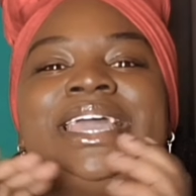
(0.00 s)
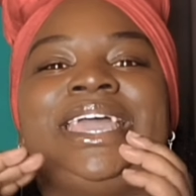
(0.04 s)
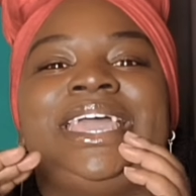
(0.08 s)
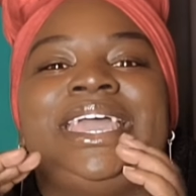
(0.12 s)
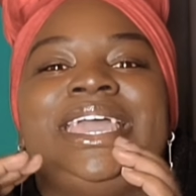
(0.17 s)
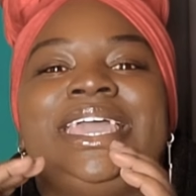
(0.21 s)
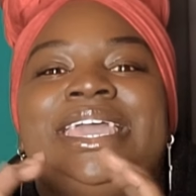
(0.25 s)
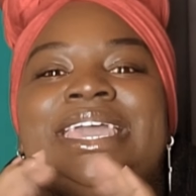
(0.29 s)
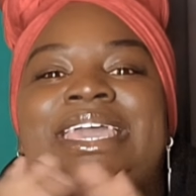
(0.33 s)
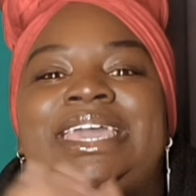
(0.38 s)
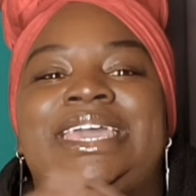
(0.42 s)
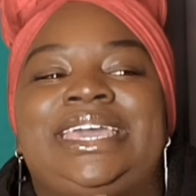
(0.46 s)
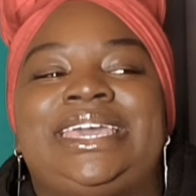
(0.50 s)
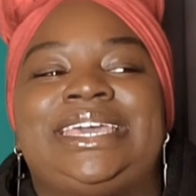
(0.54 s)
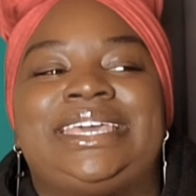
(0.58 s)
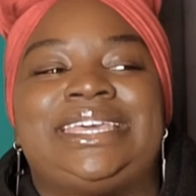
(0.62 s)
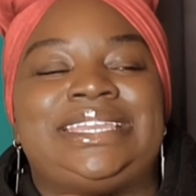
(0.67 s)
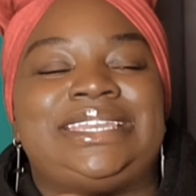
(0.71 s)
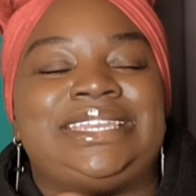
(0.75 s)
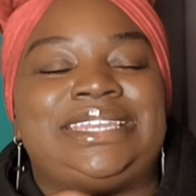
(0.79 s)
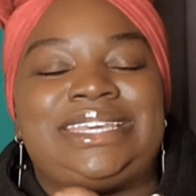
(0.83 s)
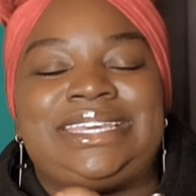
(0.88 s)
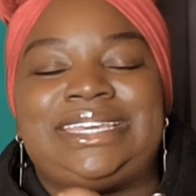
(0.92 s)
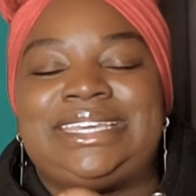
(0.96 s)

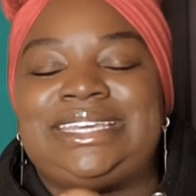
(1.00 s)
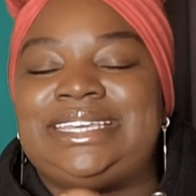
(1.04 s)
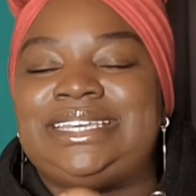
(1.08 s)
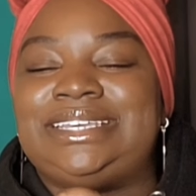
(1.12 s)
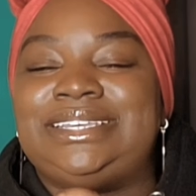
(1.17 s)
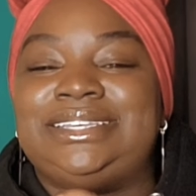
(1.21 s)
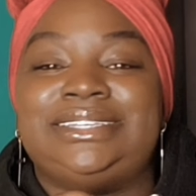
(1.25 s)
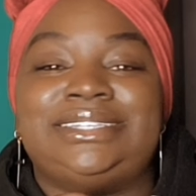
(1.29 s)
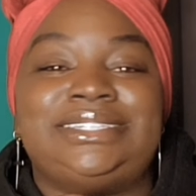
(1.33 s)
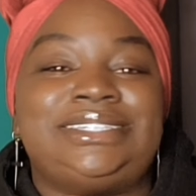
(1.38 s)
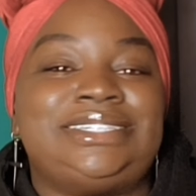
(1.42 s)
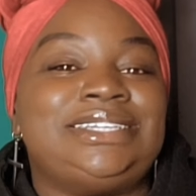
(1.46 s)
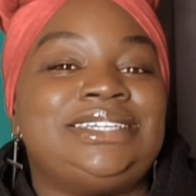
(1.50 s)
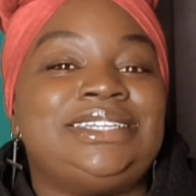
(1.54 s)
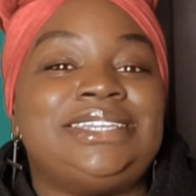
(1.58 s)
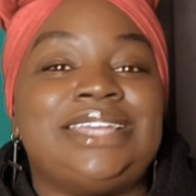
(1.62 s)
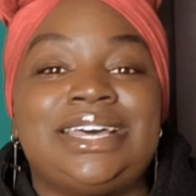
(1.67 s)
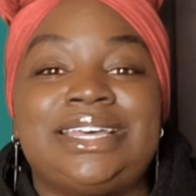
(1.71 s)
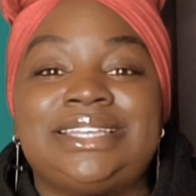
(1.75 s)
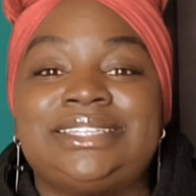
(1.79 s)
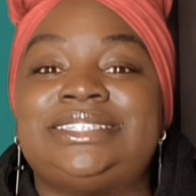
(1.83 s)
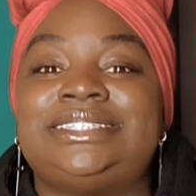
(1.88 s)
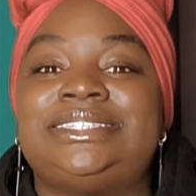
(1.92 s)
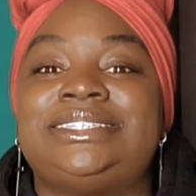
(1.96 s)
and she
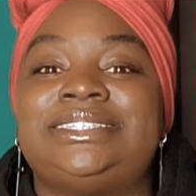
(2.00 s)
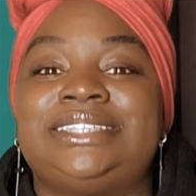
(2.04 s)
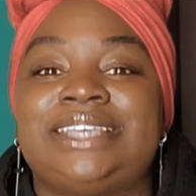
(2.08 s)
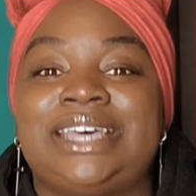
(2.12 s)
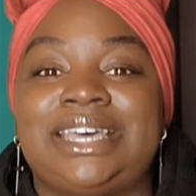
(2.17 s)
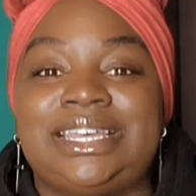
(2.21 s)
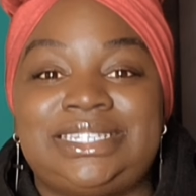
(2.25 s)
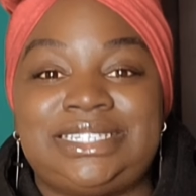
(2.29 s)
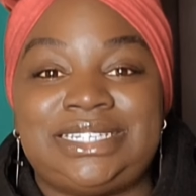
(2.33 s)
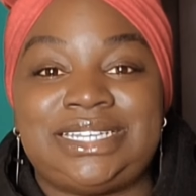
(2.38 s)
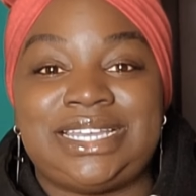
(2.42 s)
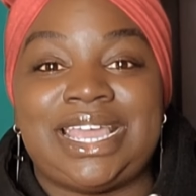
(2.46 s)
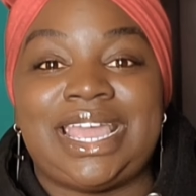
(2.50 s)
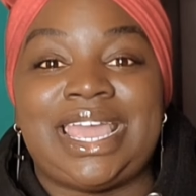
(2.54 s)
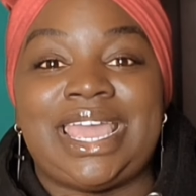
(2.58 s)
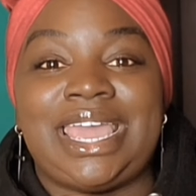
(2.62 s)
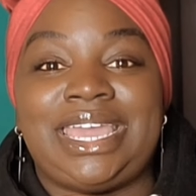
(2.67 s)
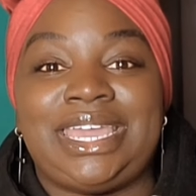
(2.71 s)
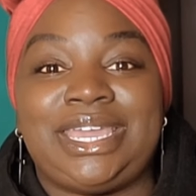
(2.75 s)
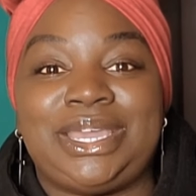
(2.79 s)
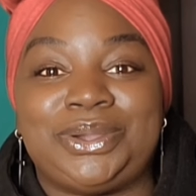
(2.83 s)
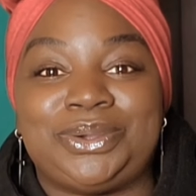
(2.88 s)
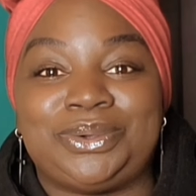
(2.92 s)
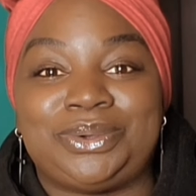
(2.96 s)
does such
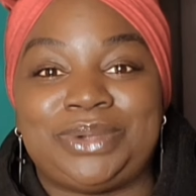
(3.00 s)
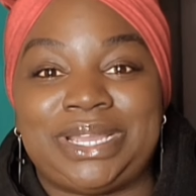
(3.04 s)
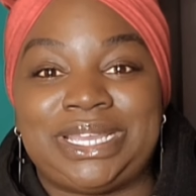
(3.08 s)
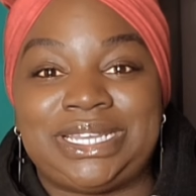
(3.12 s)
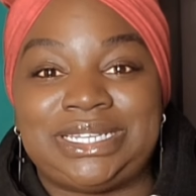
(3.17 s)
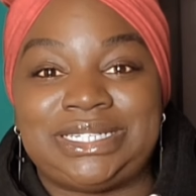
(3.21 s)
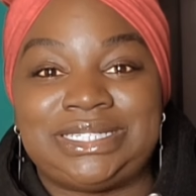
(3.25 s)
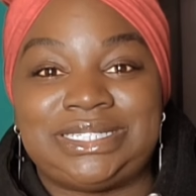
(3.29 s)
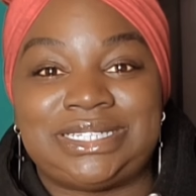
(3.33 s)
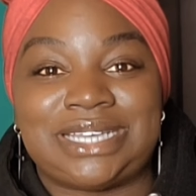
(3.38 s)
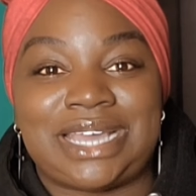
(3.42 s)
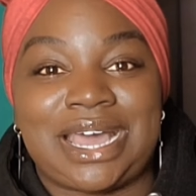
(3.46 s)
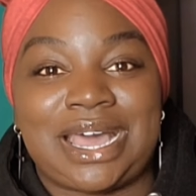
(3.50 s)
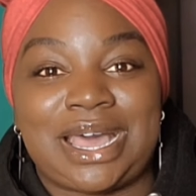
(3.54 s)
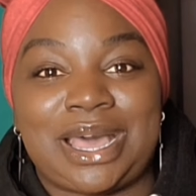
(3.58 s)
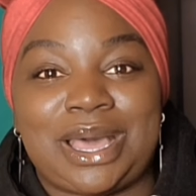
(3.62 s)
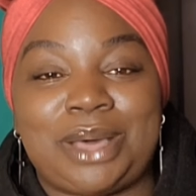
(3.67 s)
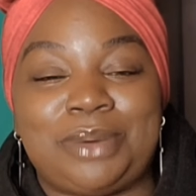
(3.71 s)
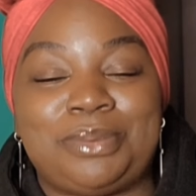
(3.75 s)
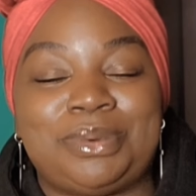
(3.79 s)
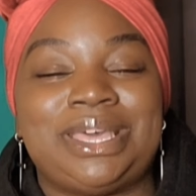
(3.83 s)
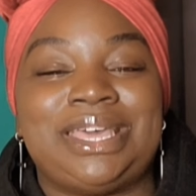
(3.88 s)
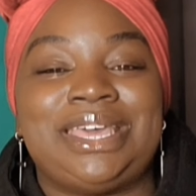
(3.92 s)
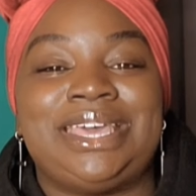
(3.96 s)
a great
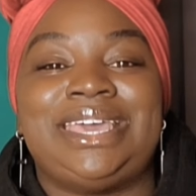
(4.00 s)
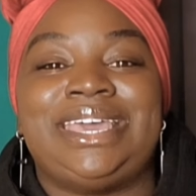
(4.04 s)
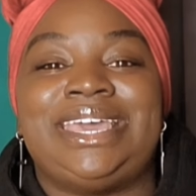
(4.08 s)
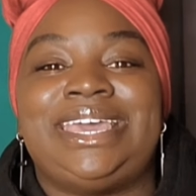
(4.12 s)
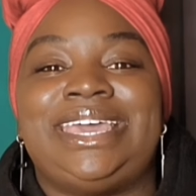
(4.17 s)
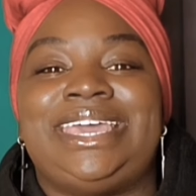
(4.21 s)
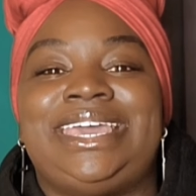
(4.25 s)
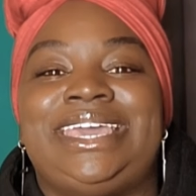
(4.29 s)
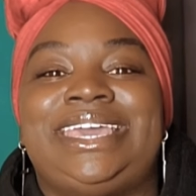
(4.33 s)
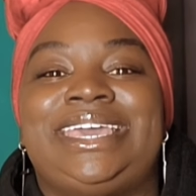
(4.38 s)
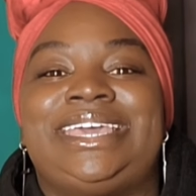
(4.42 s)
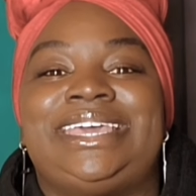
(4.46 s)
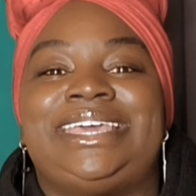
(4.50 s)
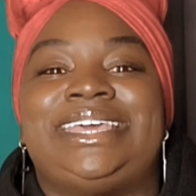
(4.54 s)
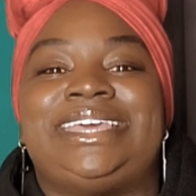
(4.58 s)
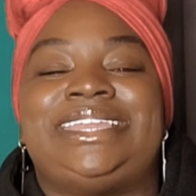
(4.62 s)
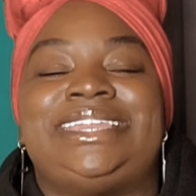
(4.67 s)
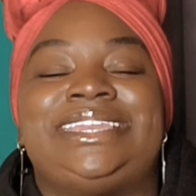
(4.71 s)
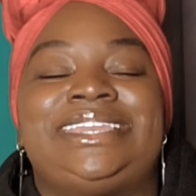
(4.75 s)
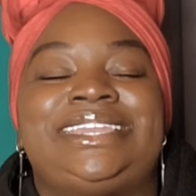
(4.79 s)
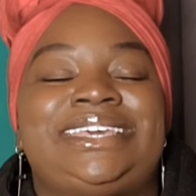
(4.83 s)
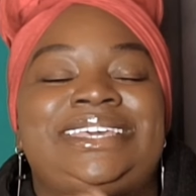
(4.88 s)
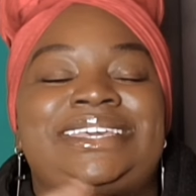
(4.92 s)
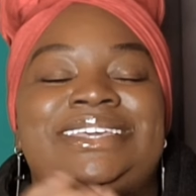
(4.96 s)
job
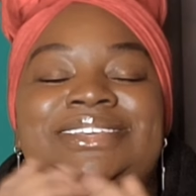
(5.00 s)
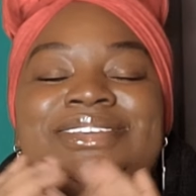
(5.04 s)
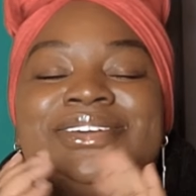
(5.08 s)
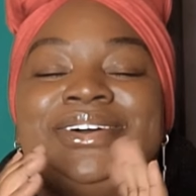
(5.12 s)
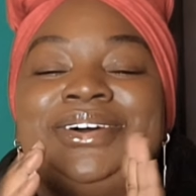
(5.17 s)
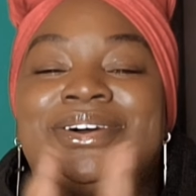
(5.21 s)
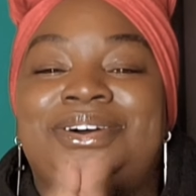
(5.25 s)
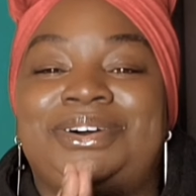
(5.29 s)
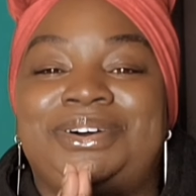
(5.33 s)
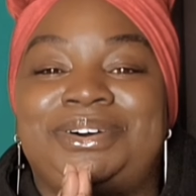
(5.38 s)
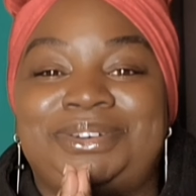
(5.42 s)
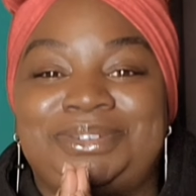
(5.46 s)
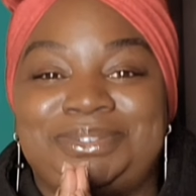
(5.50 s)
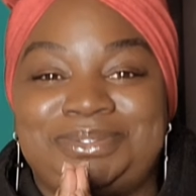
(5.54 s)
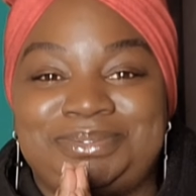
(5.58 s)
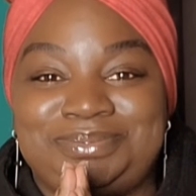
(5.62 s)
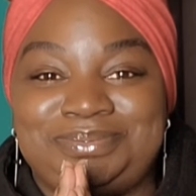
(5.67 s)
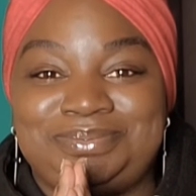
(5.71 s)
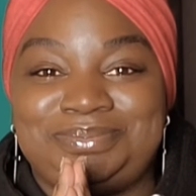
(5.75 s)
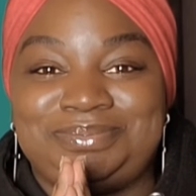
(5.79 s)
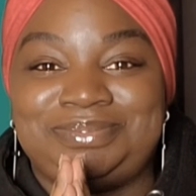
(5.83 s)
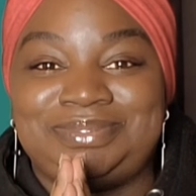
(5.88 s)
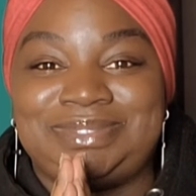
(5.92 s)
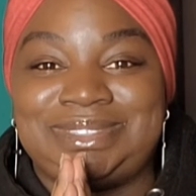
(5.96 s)
and y'all
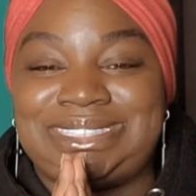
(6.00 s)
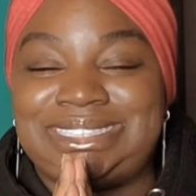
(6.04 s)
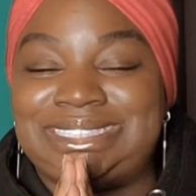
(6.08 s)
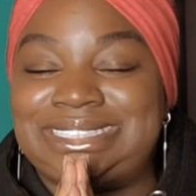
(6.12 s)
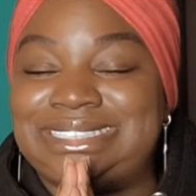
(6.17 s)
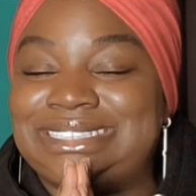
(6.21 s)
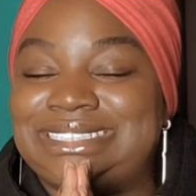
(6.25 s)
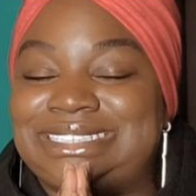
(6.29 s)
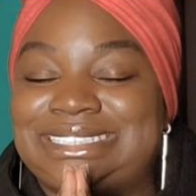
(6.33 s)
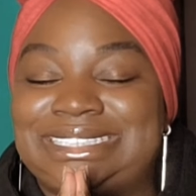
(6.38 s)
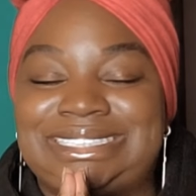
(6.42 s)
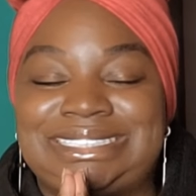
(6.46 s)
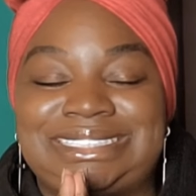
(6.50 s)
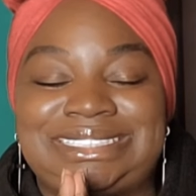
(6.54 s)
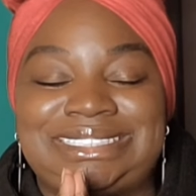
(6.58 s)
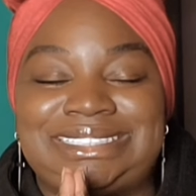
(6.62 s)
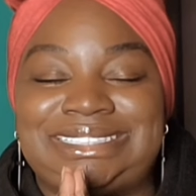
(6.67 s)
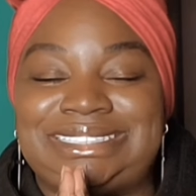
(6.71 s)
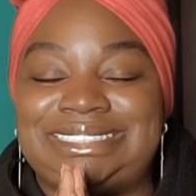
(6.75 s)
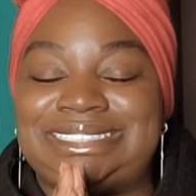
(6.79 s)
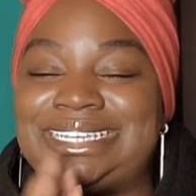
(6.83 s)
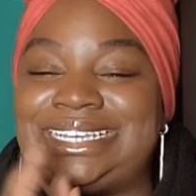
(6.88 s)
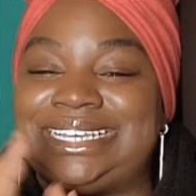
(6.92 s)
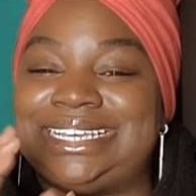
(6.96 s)

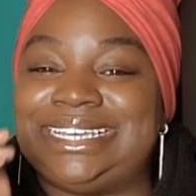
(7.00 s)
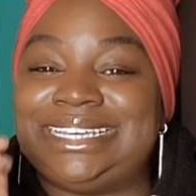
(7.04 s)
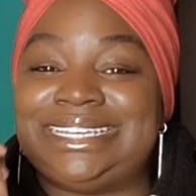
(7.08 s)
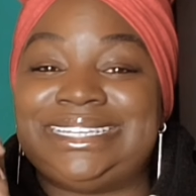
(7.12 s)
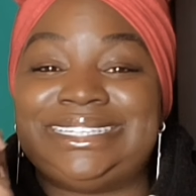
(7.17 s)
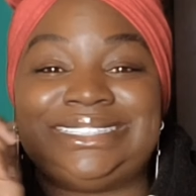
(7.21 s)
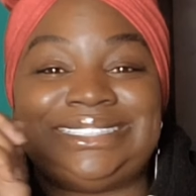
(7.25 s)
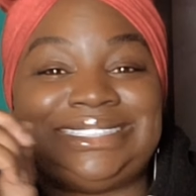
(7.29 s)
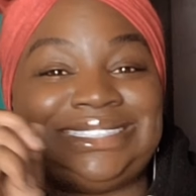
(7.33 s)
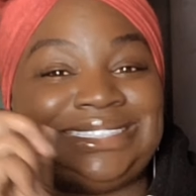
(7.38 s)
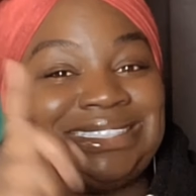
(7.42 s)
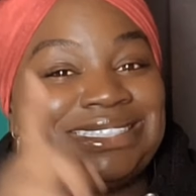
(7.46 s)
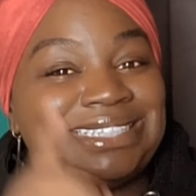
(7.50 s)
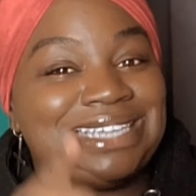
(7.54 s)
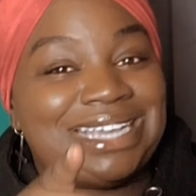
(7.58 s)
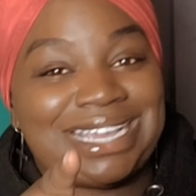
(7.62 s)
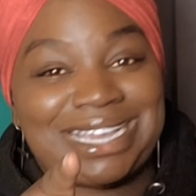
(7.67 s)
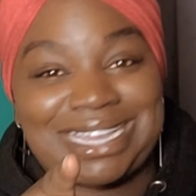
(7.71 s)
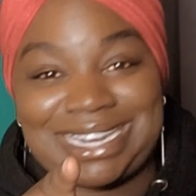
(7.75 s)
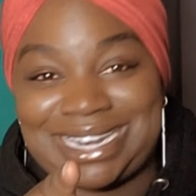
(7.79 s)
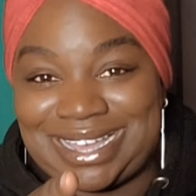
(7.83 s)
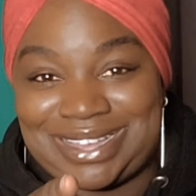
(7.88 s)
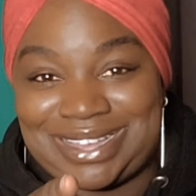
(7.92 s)
just check it